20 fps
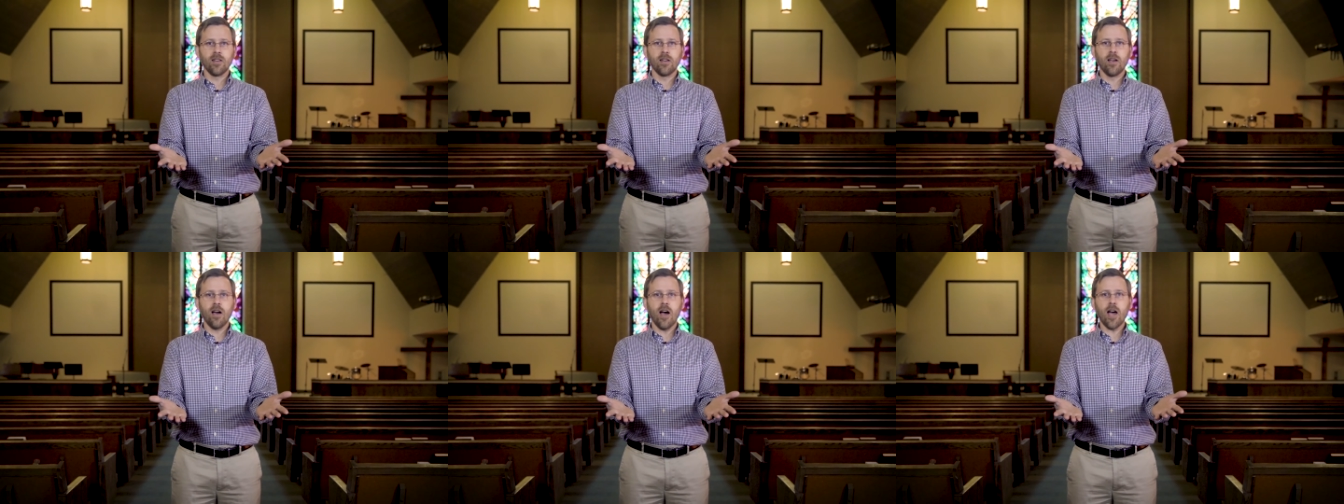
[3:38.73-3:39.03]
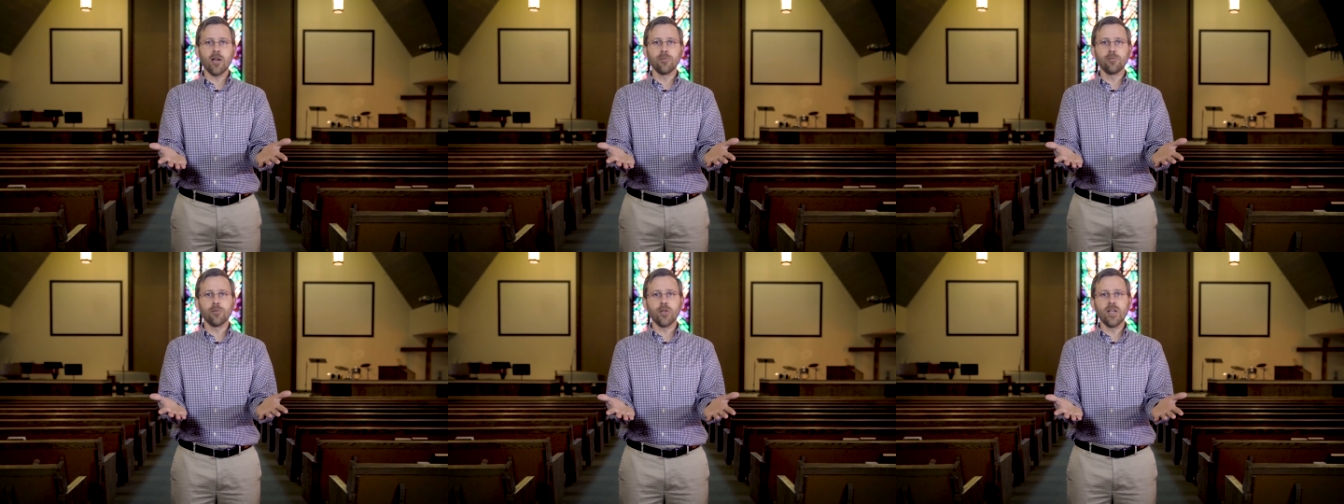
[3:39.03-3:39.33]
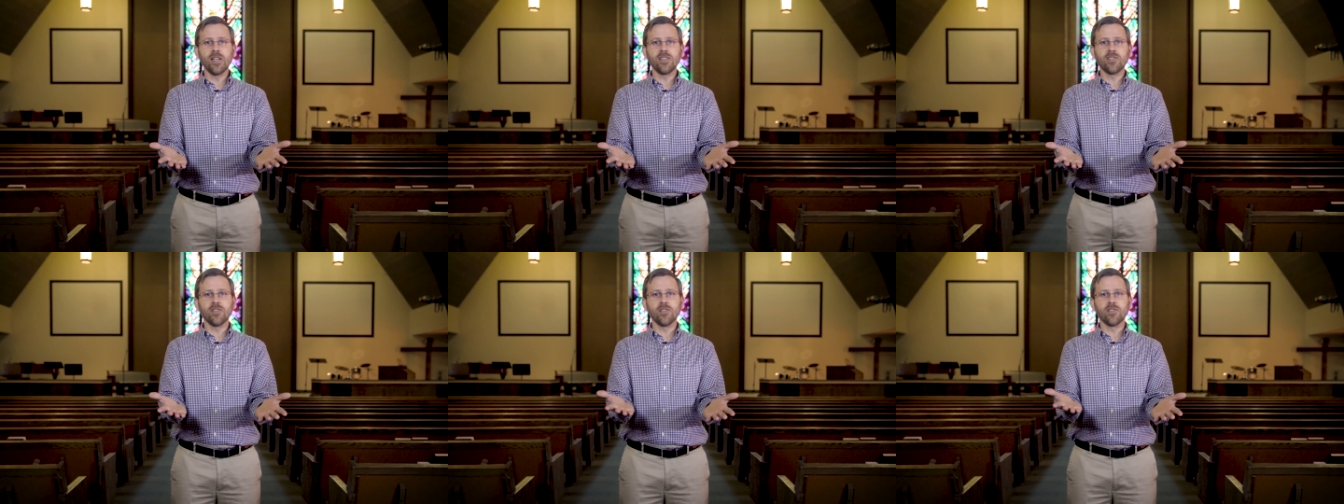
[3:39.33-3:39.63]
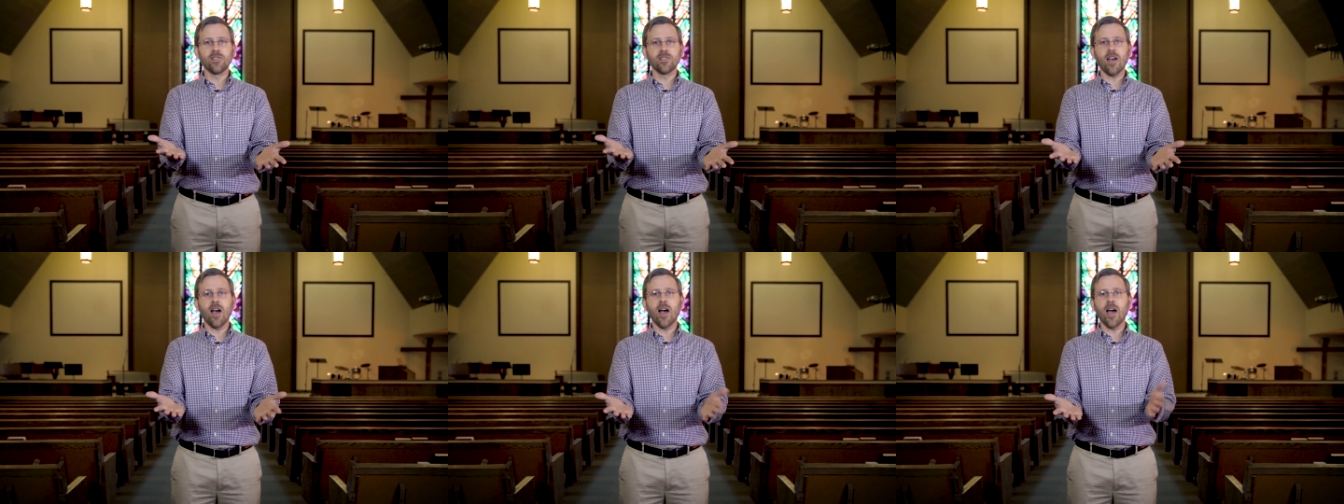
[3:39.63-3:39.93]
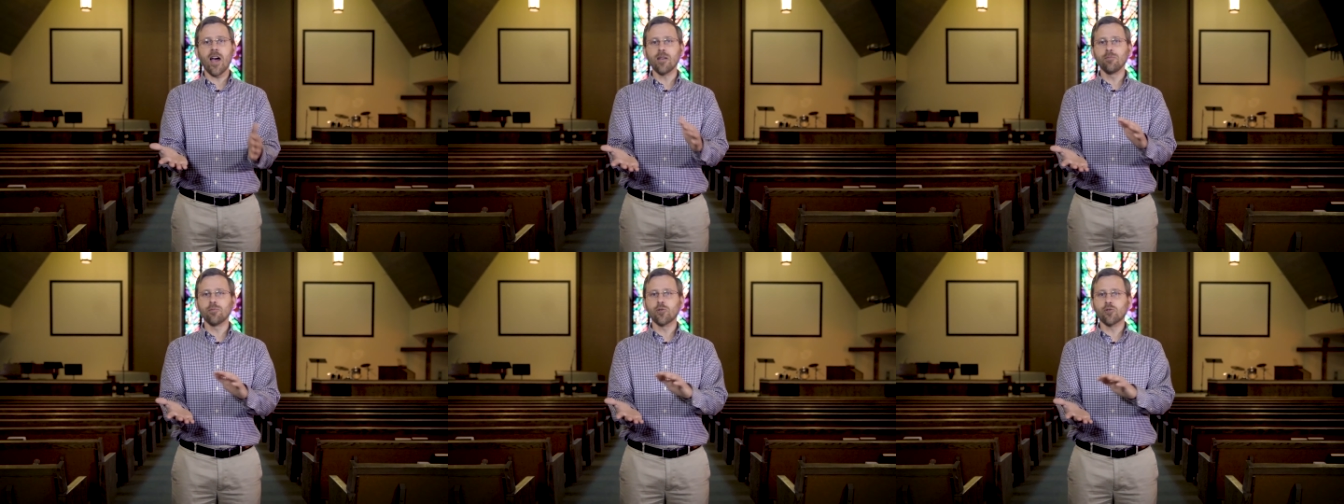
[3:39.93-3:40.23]
God places
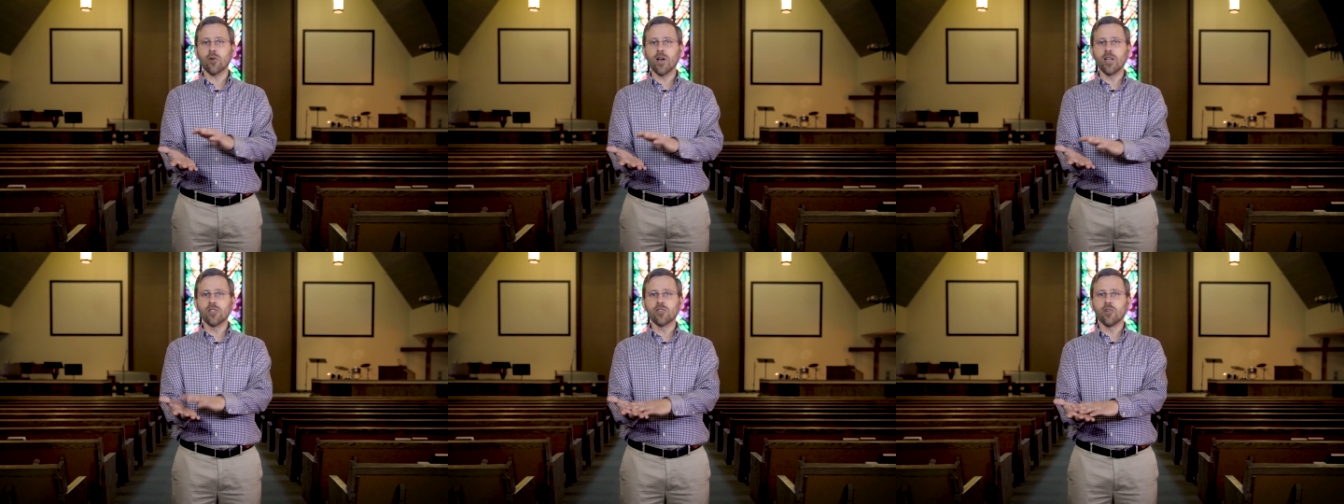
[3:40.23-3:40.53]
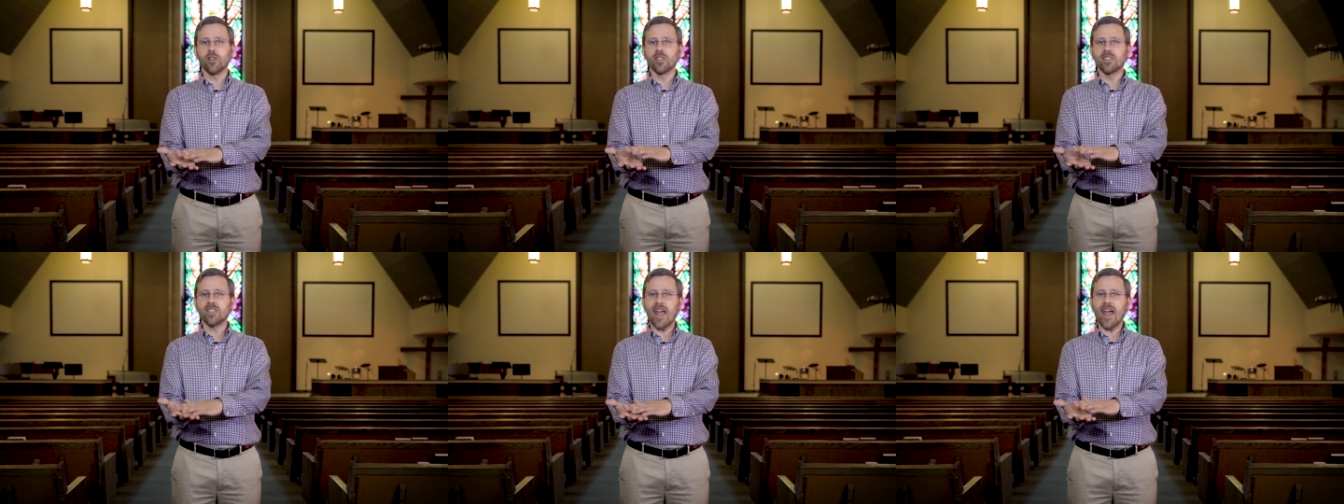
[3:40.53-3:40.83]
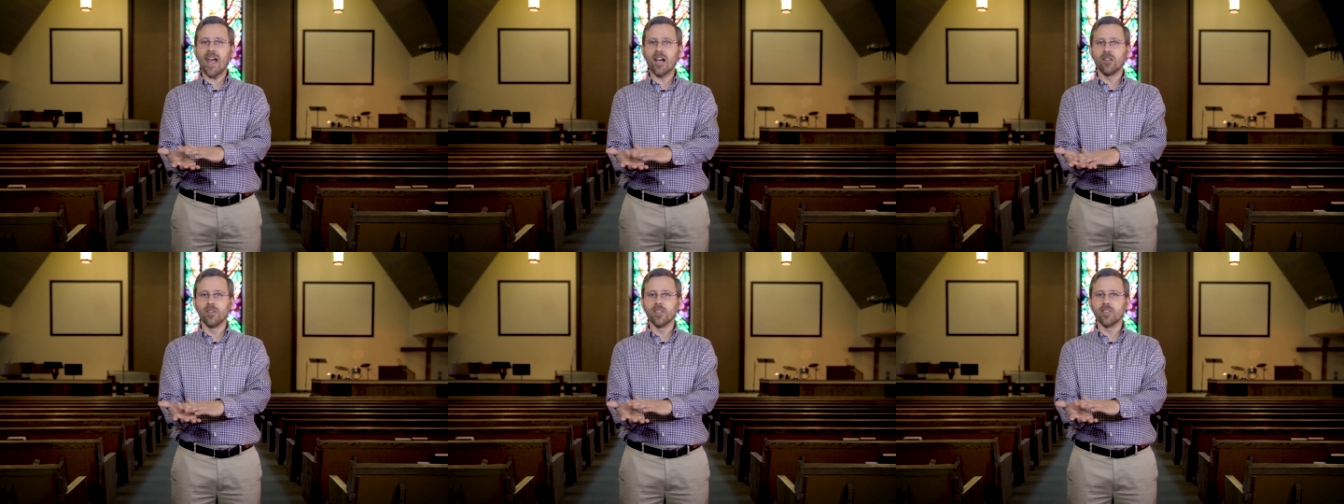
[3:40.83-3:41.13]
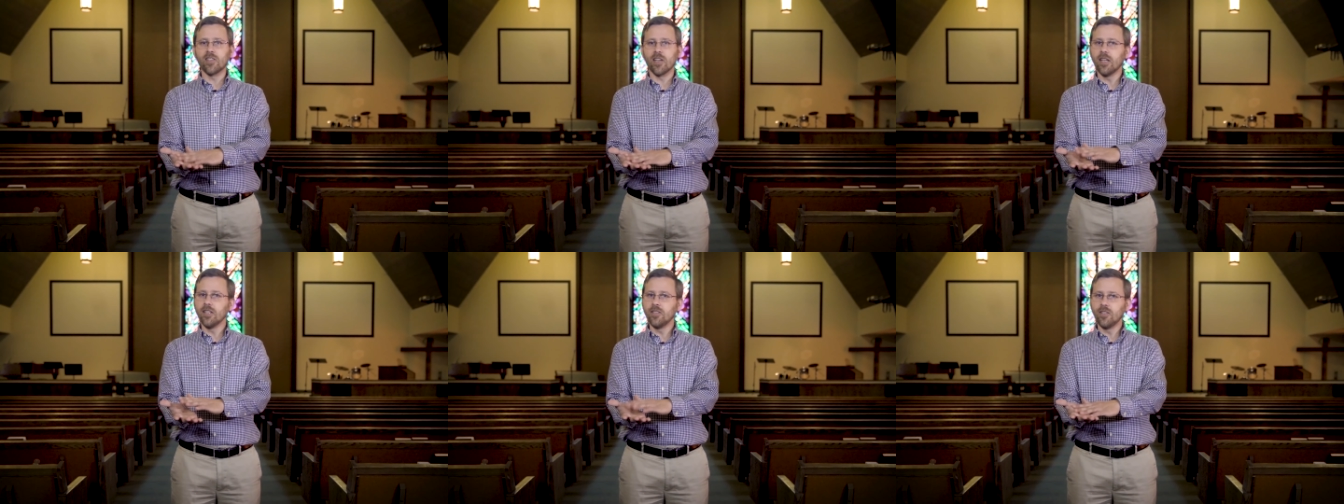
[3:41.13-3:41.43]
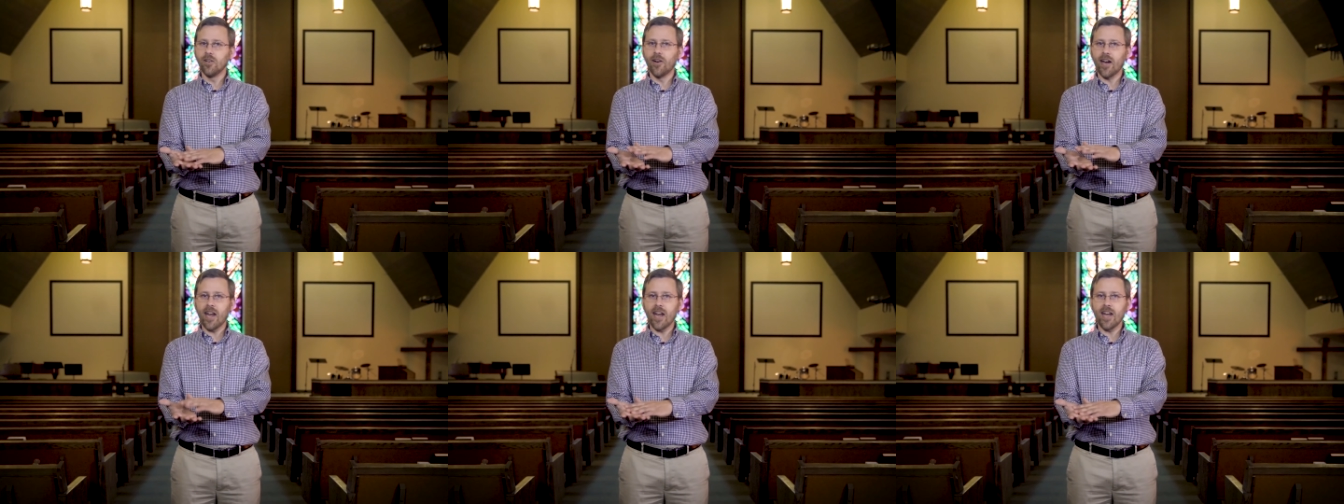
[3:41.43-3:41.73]
time, treasure, and talent in
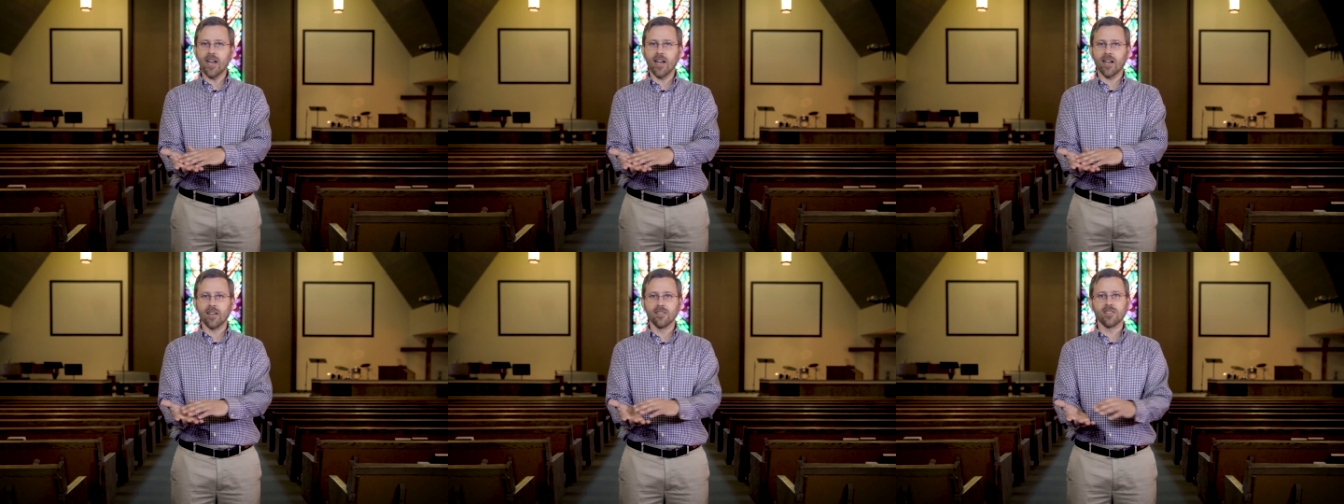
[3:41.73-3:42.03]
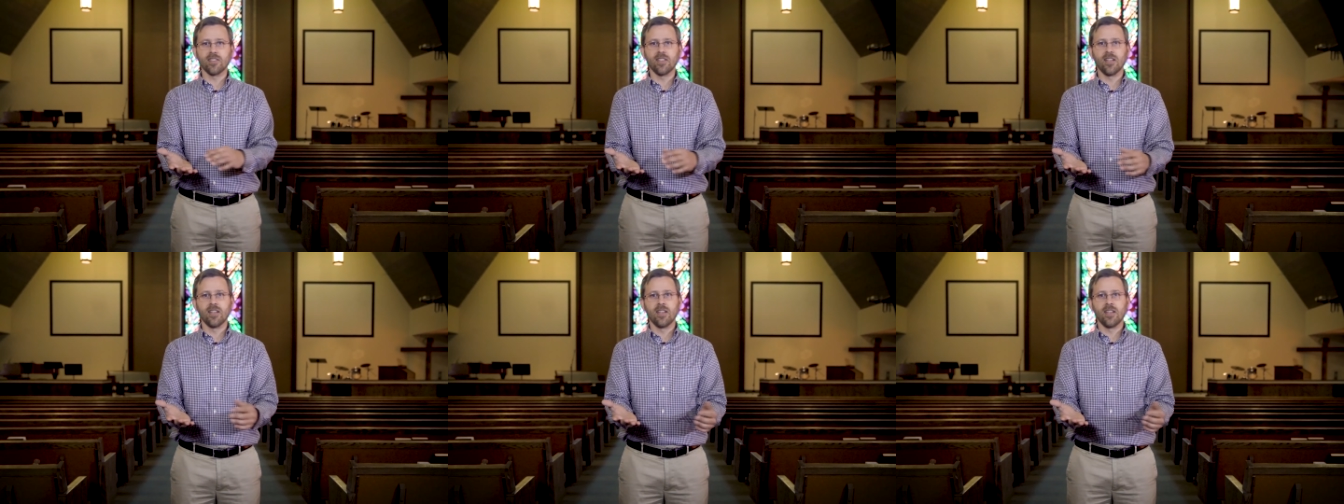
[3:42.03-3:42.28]
your hand.